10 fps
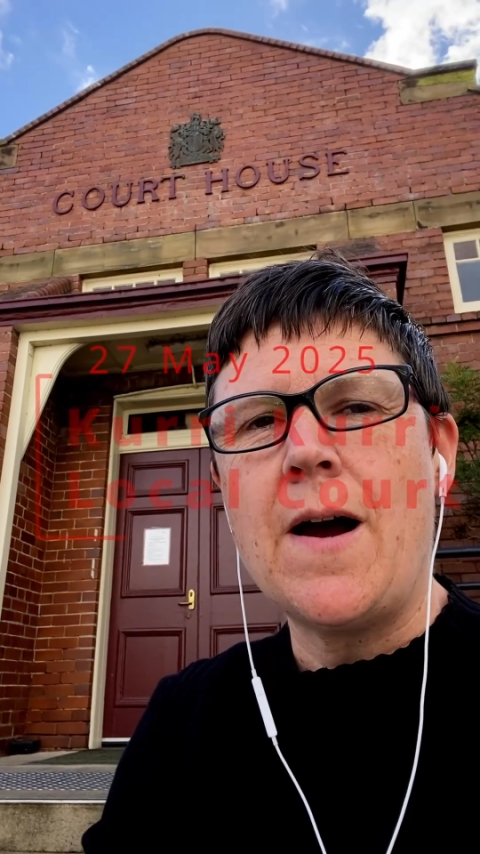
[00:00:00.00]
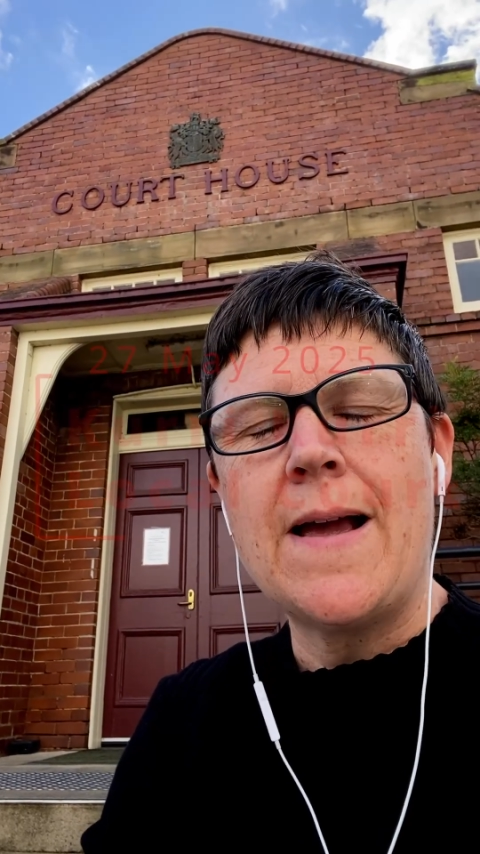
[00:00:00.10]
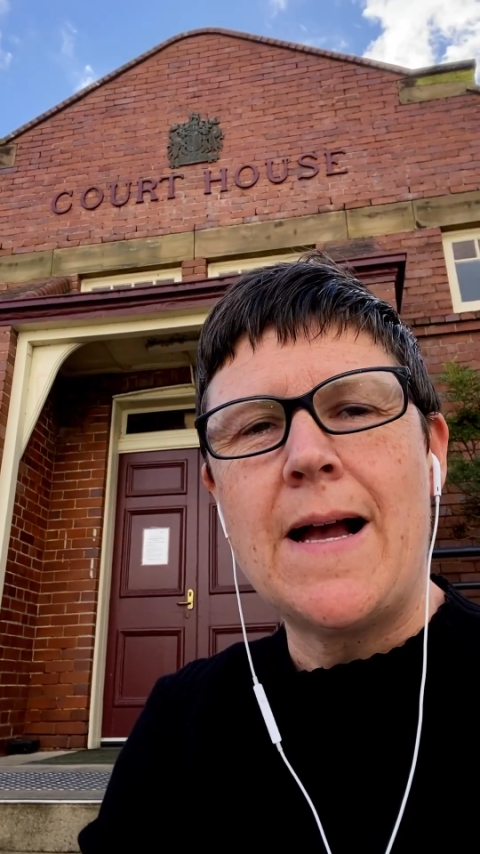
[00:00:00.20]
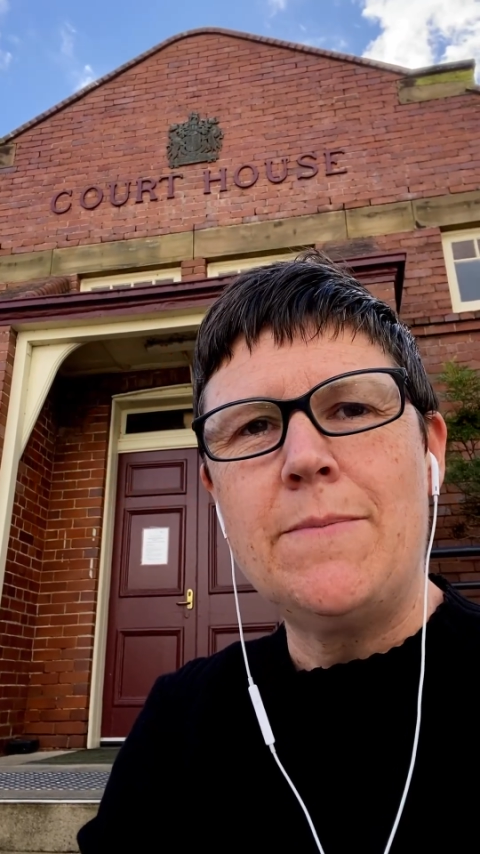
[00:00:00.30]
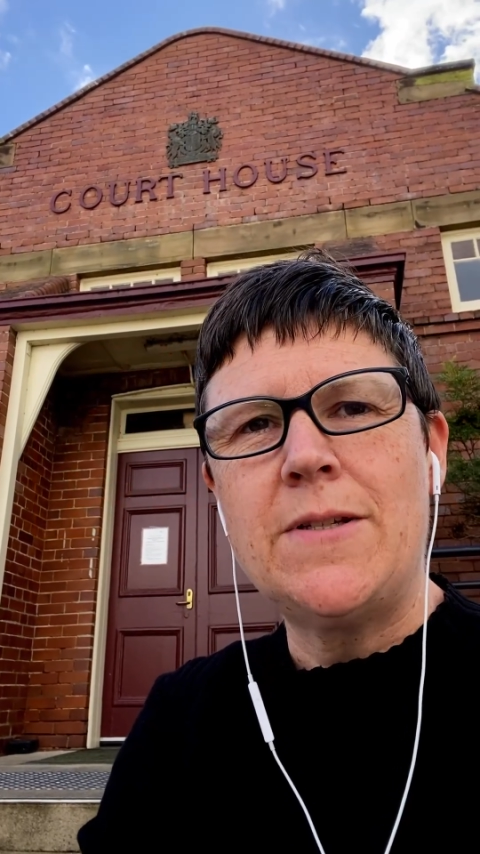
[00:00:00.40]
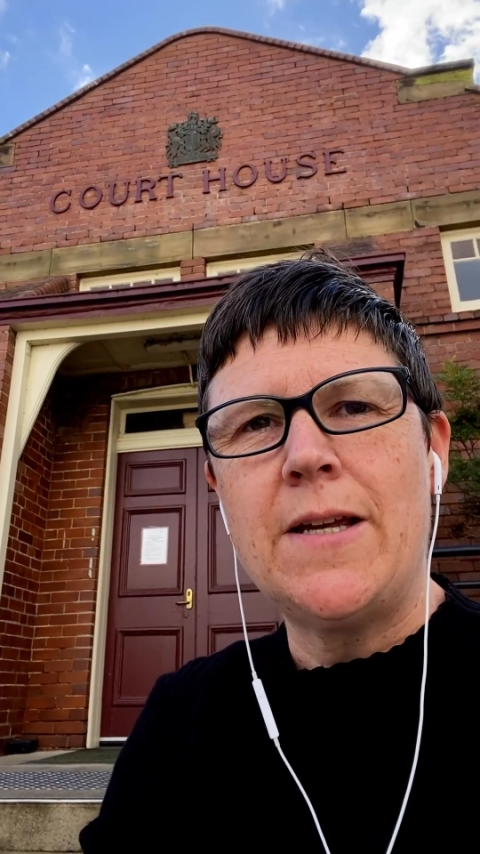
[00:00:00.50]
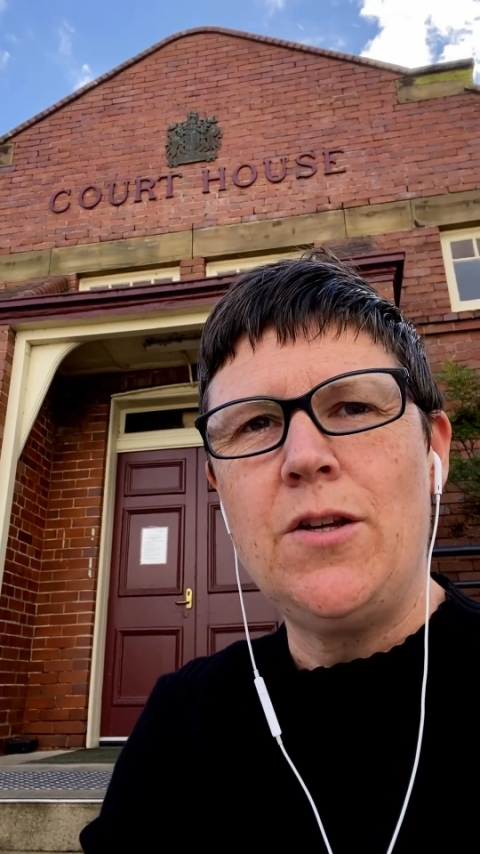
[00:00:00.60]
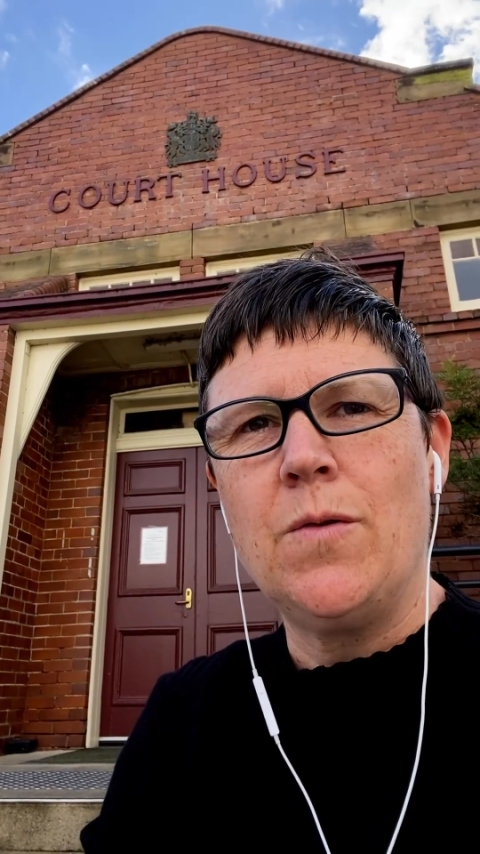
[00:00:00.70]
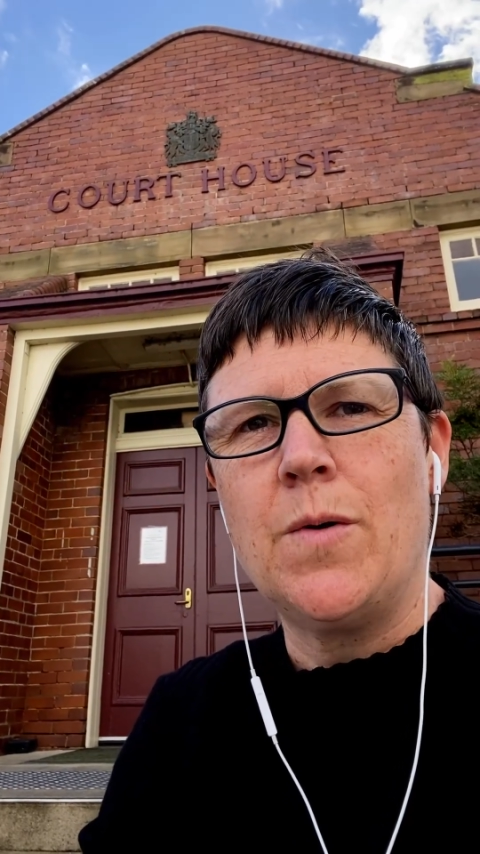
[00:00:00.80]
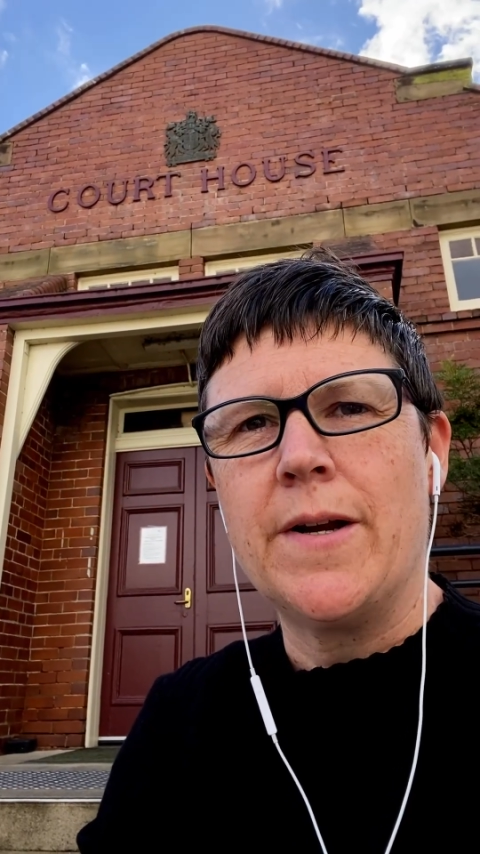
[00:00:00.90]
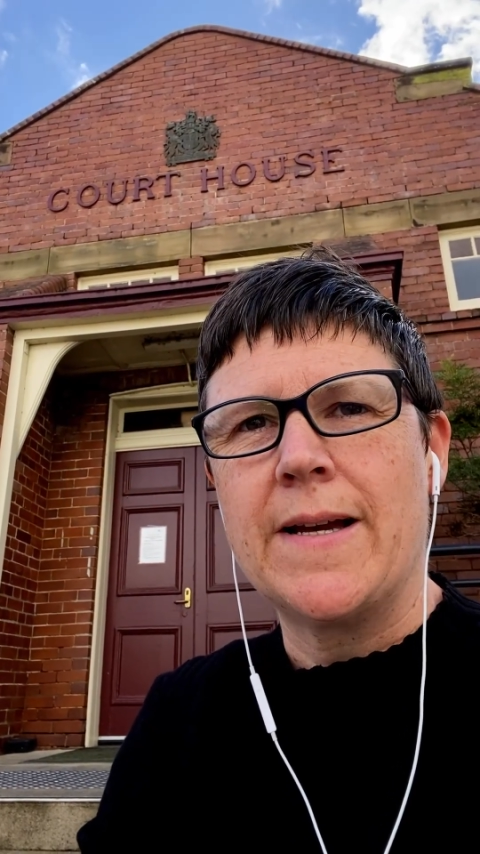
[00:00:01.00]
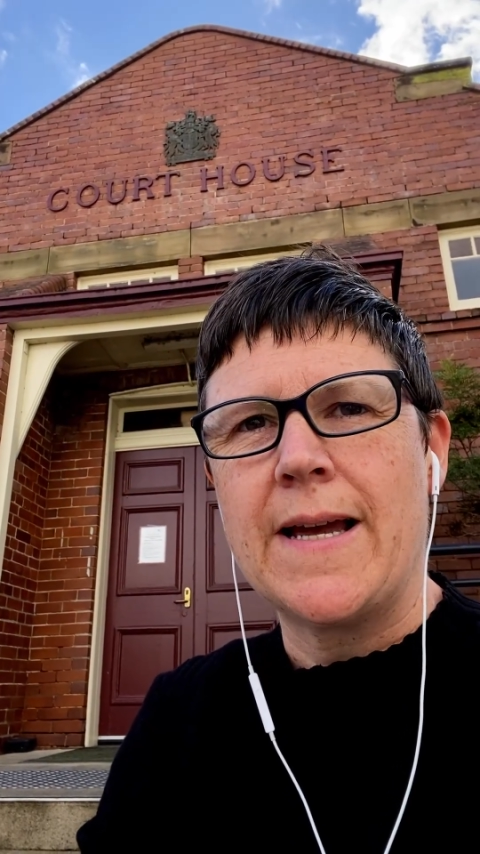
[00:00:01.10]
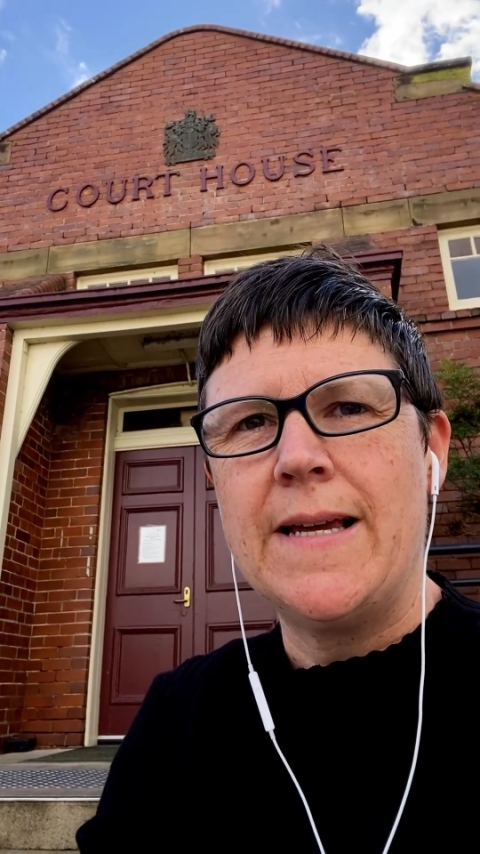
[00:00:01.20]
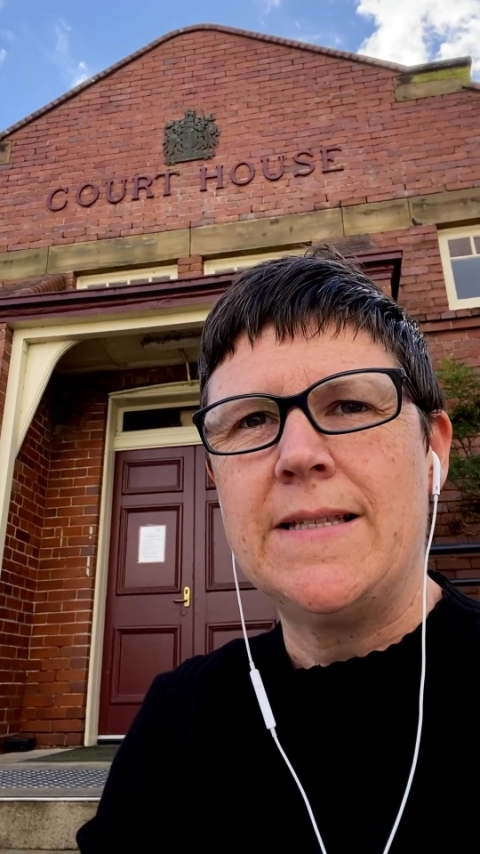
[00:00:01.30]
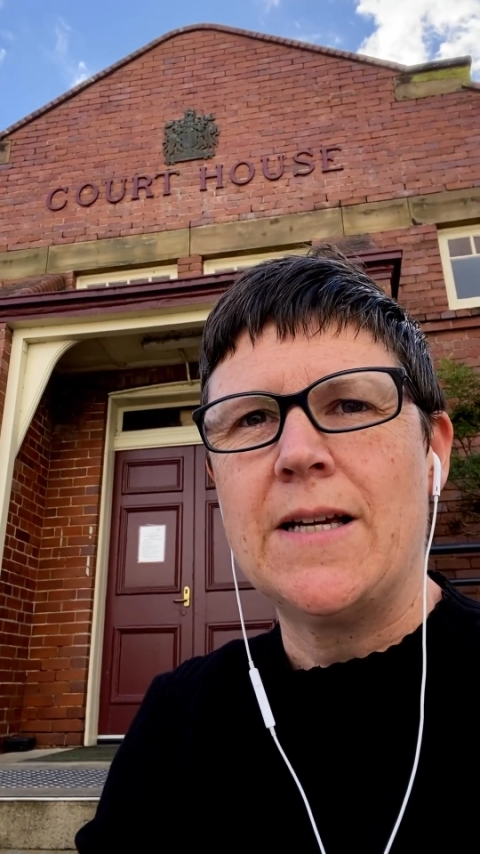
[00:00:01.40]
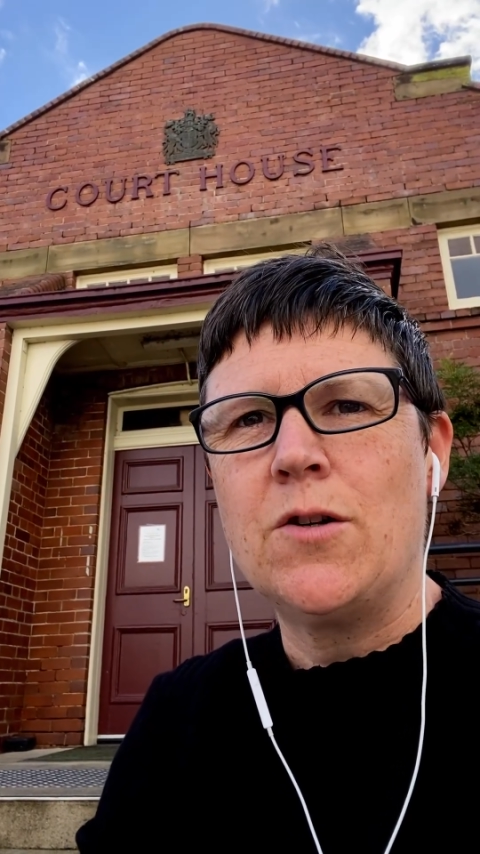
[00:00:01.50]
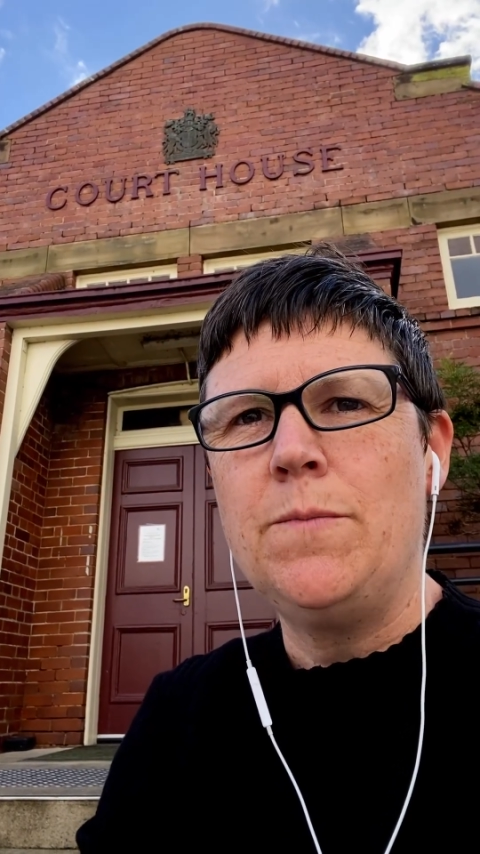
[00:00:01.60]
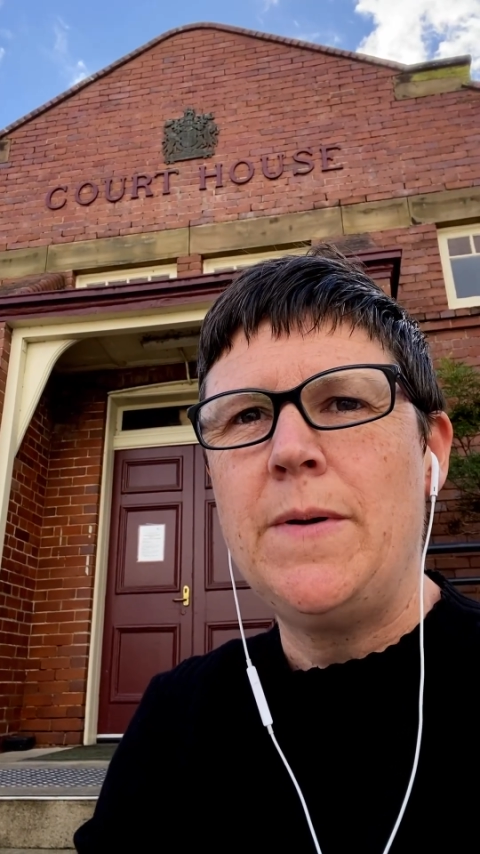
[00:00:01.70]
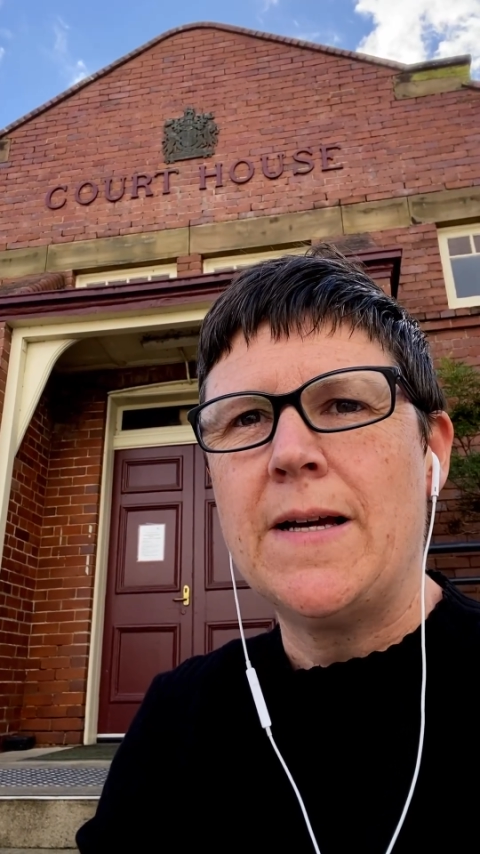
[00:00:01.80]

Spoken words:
I update you on a case that could